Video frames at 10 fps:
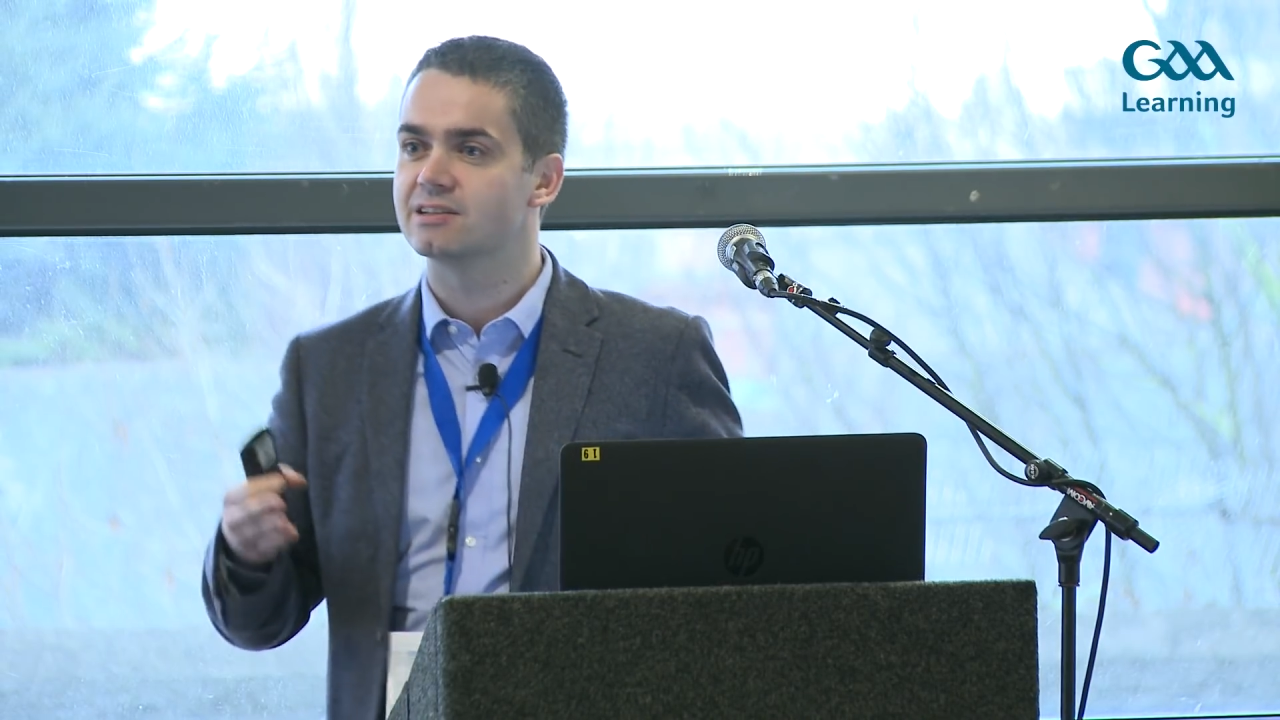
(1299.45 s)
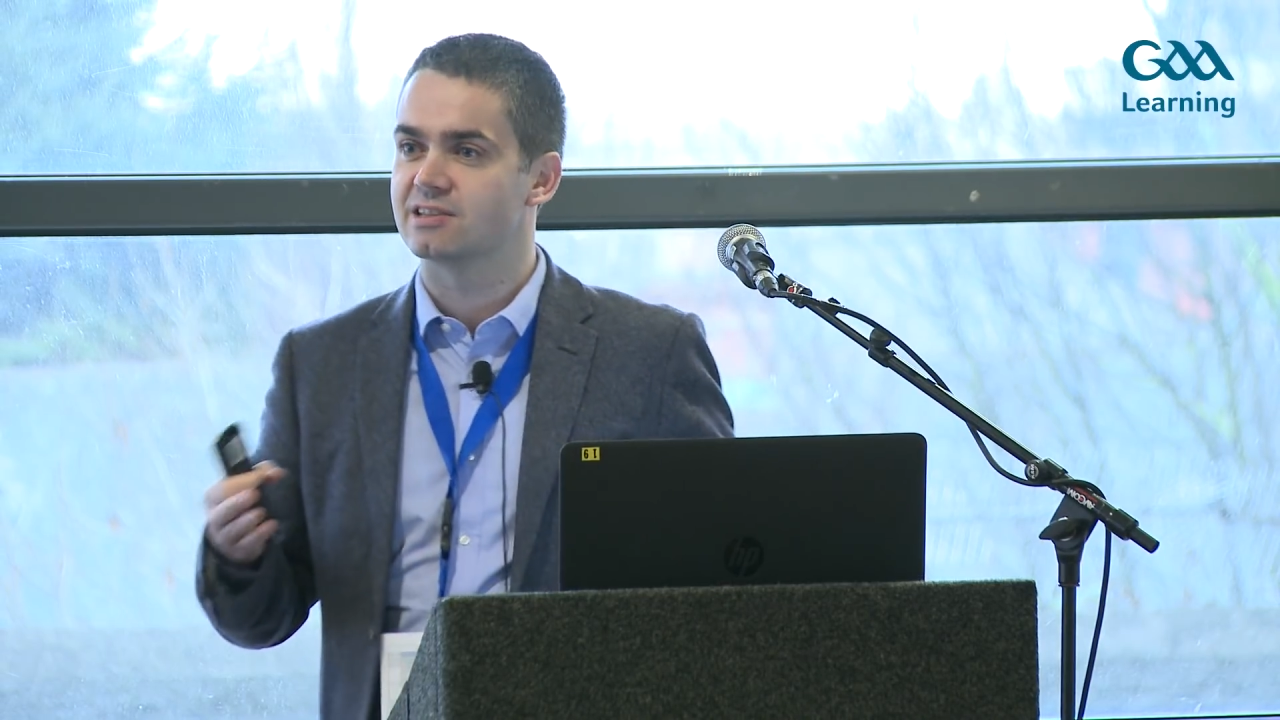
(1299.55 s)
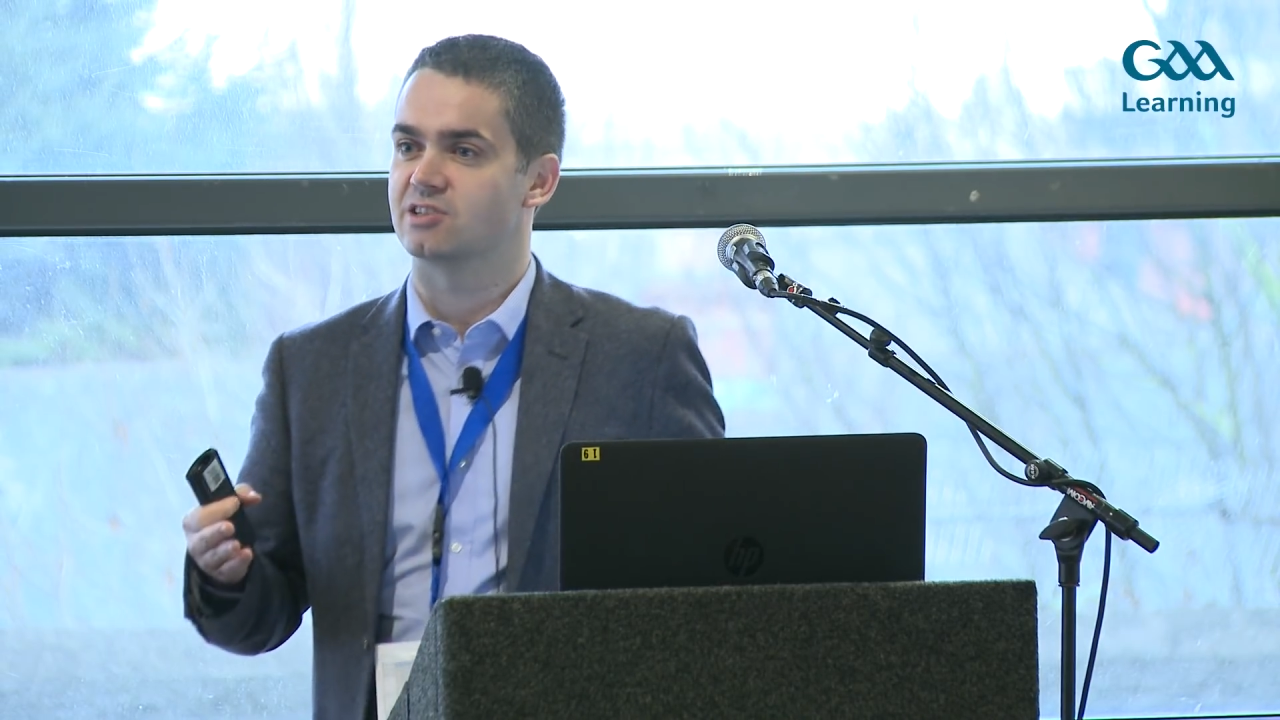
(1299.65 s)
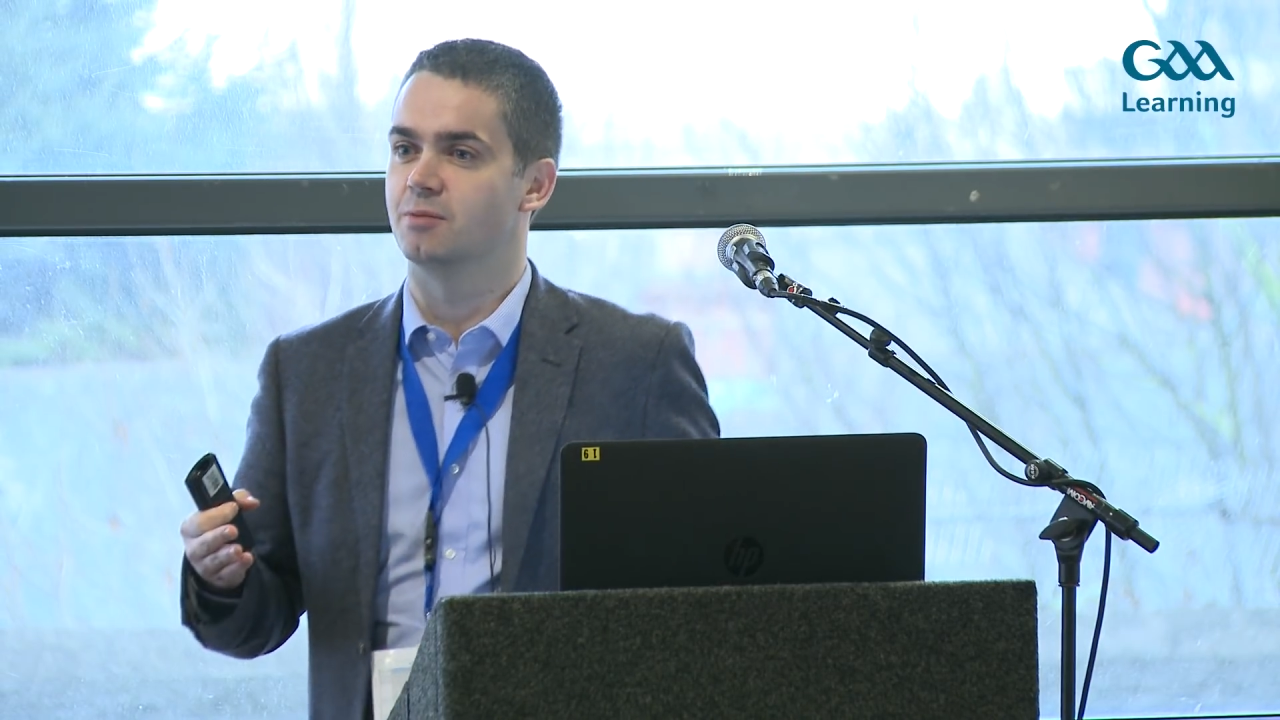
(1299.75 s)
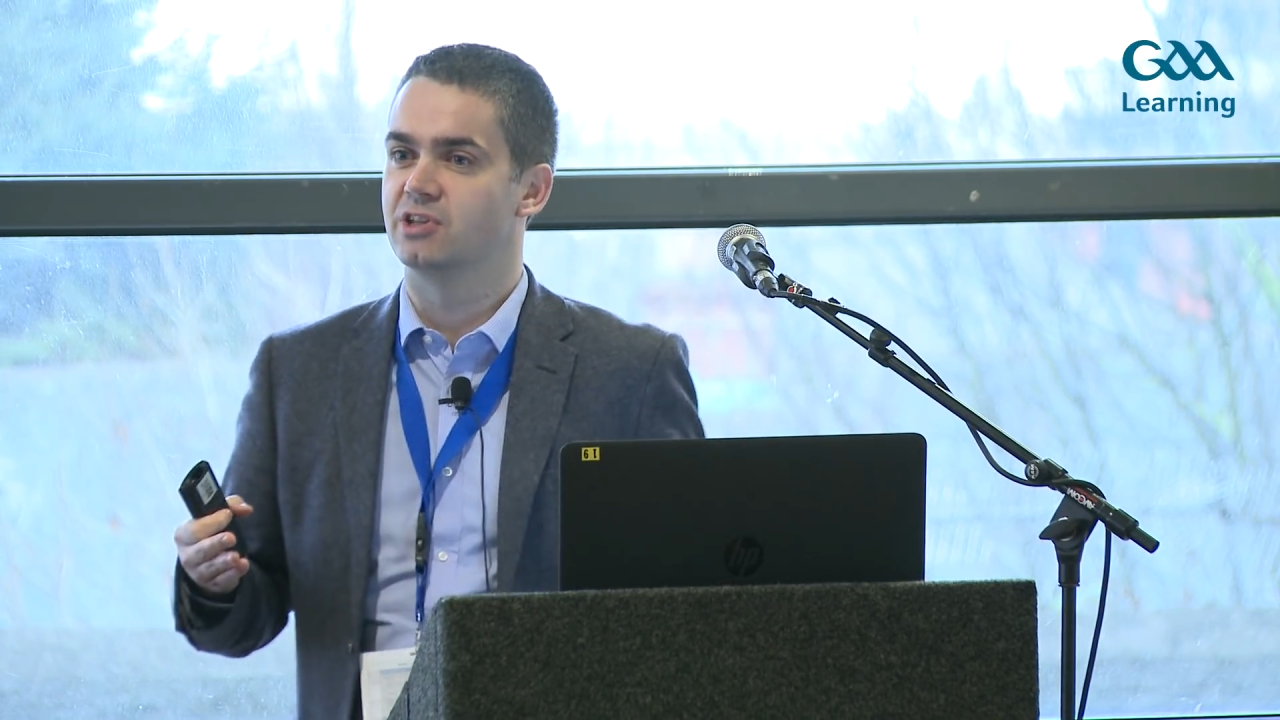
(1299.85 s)
to
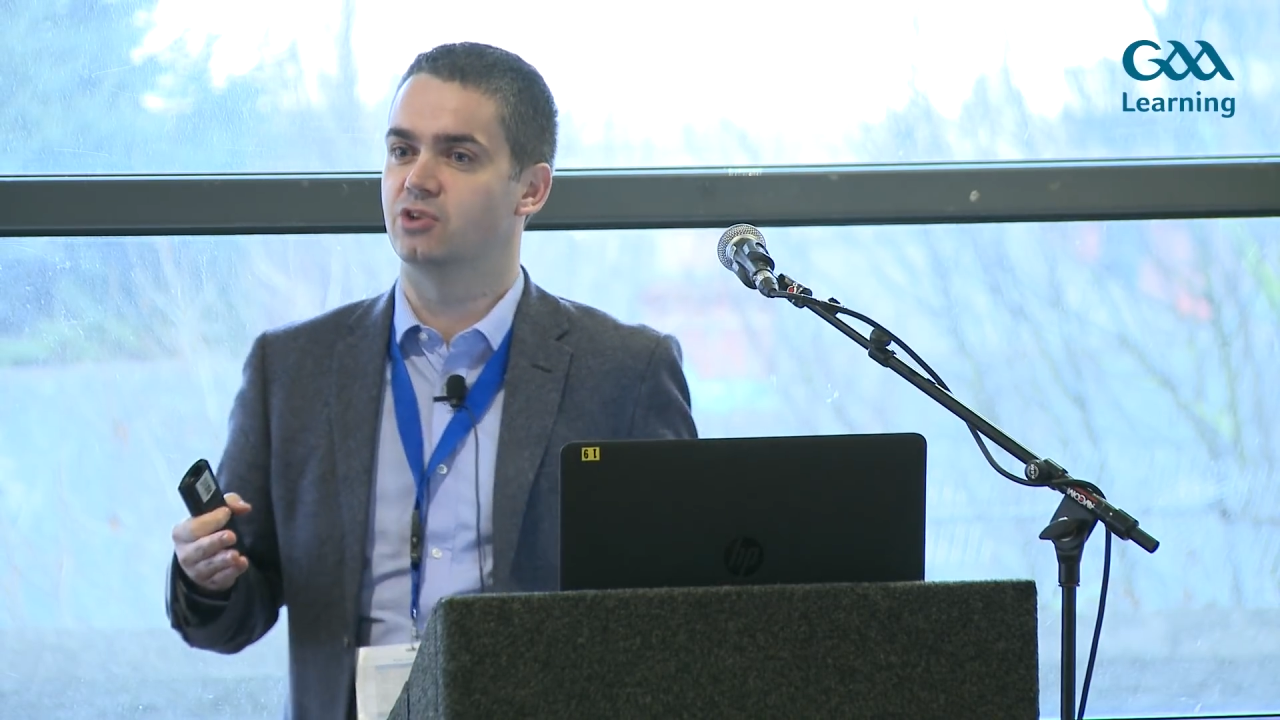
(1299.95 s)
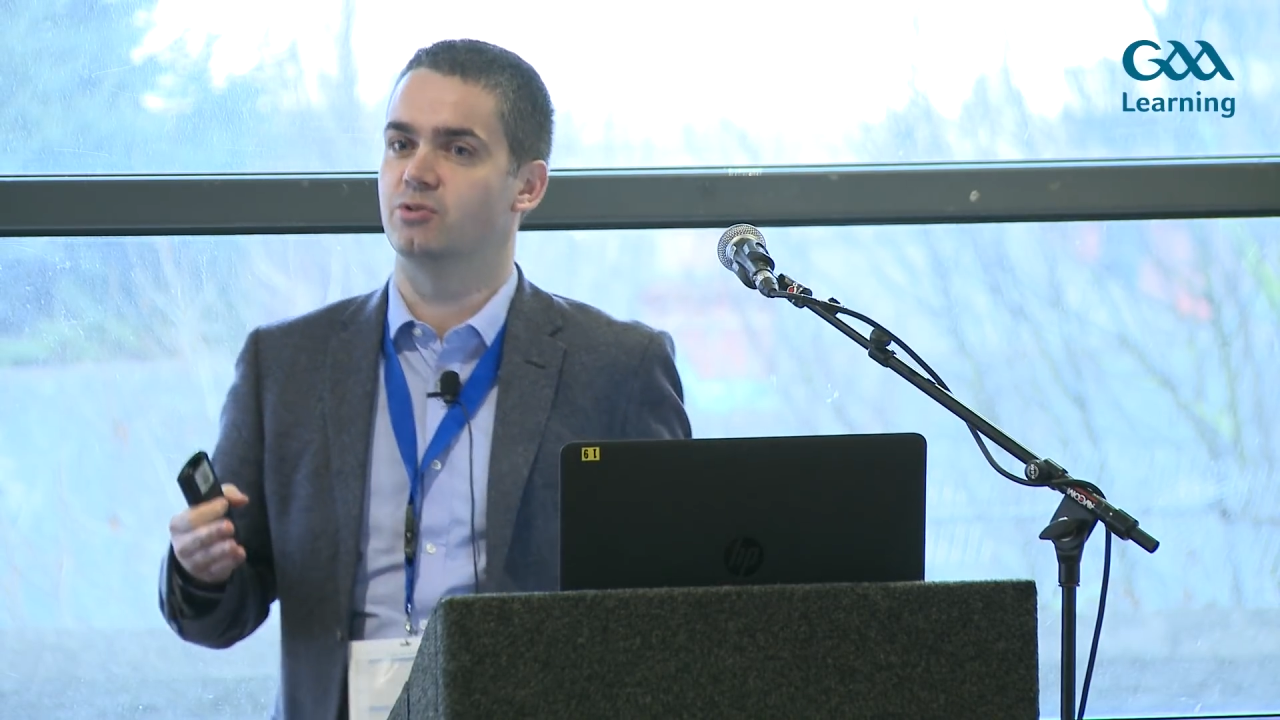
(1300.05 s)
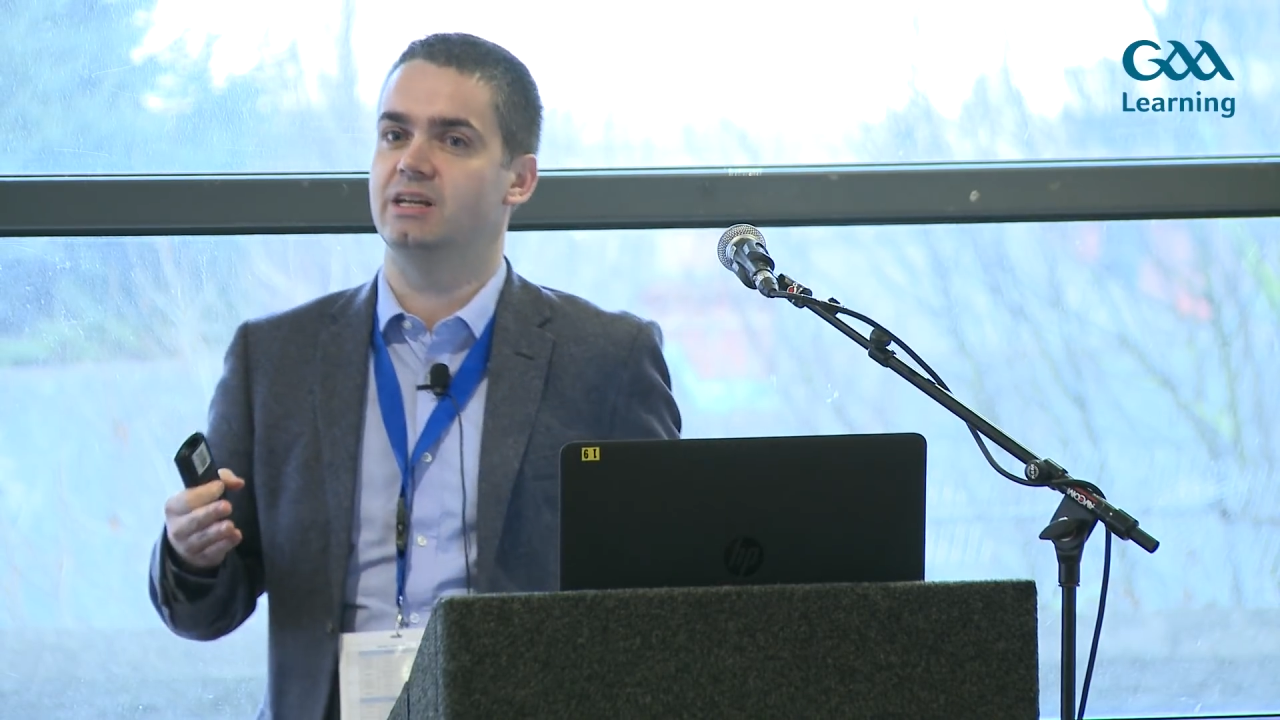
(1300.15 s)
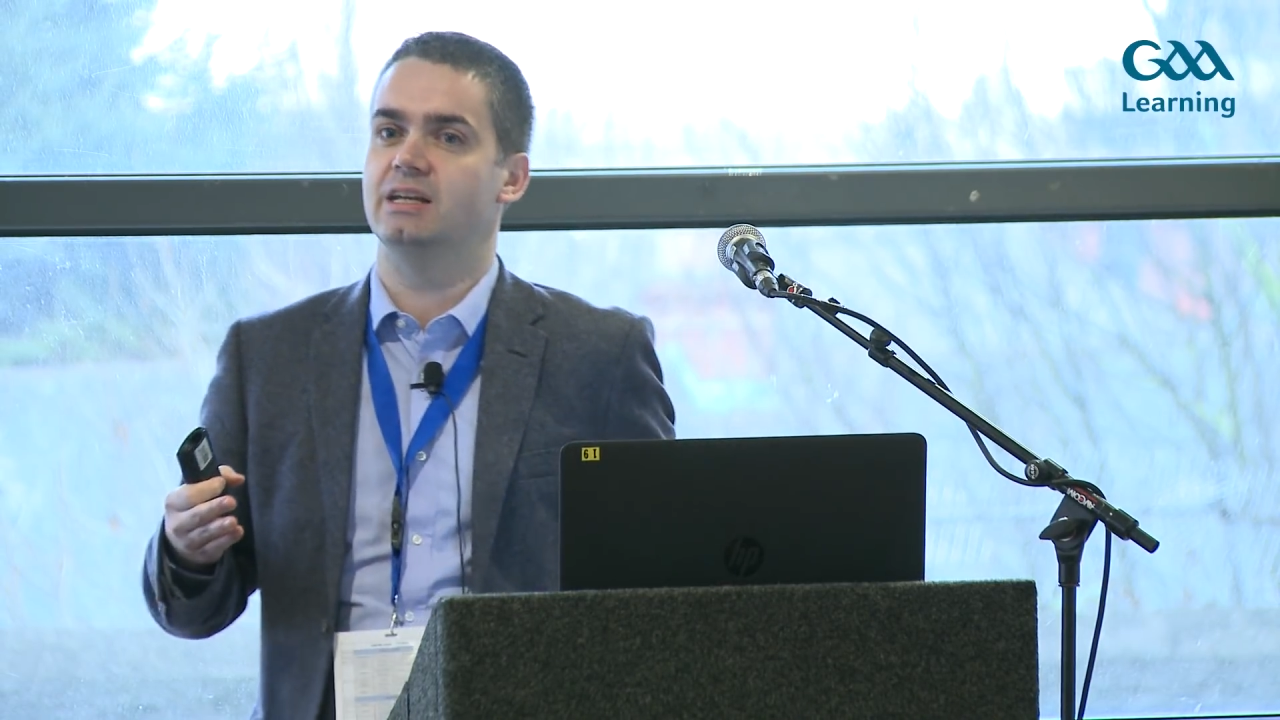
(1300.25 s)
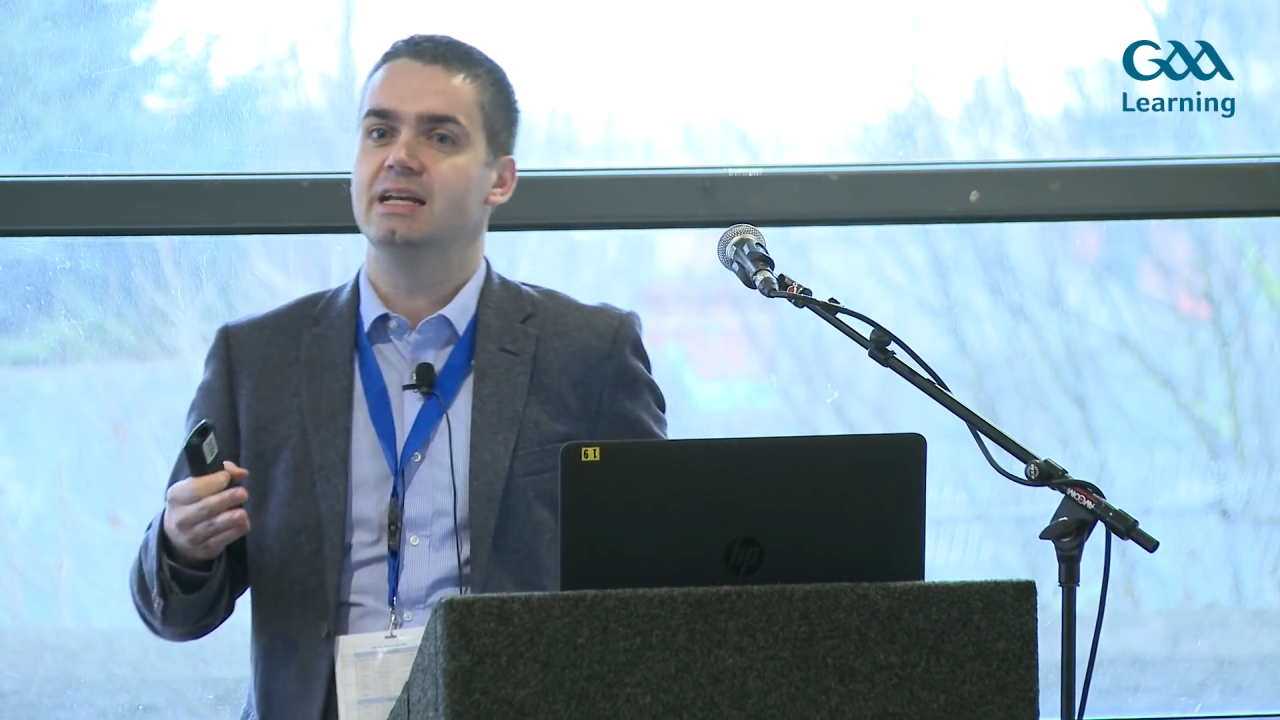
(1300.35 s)
some
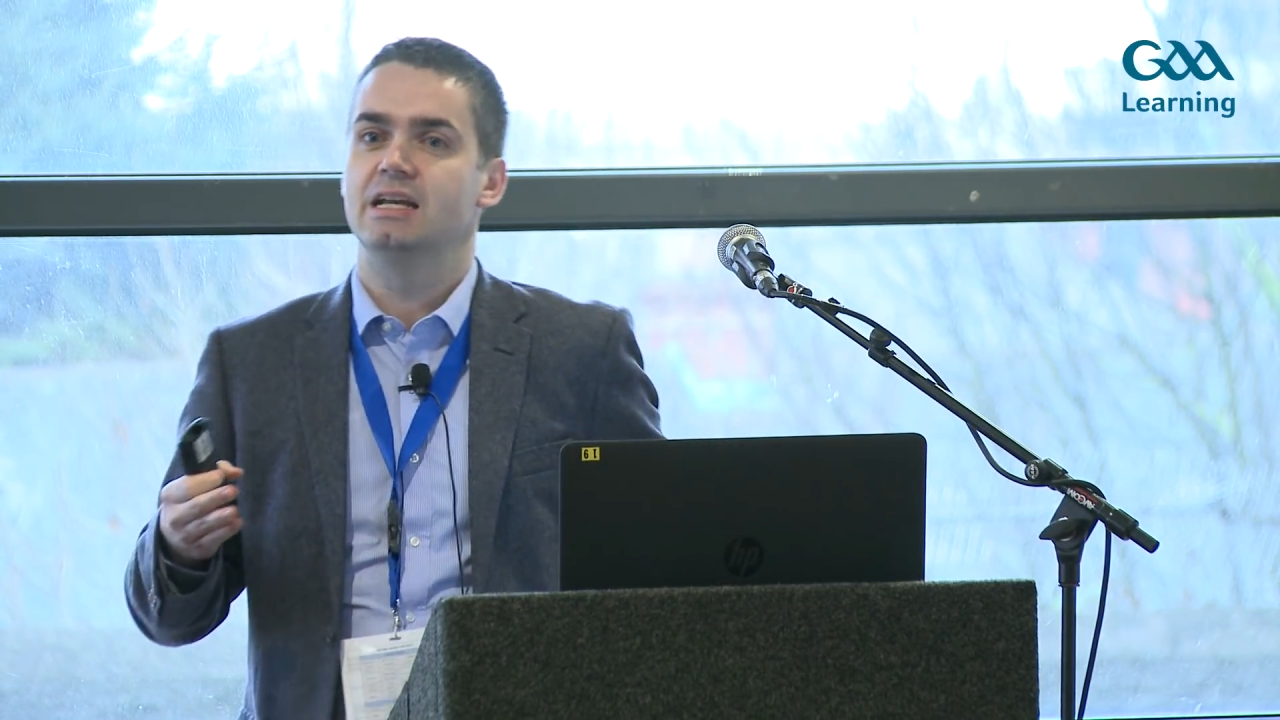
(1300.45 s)
degree,